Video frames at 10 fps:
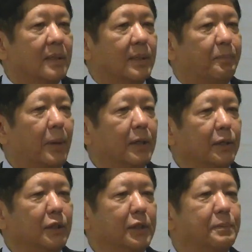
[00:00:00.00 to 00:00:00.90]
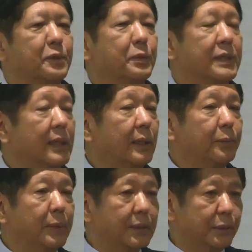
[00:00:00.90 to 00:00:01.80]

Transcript: The partnerships we celebrate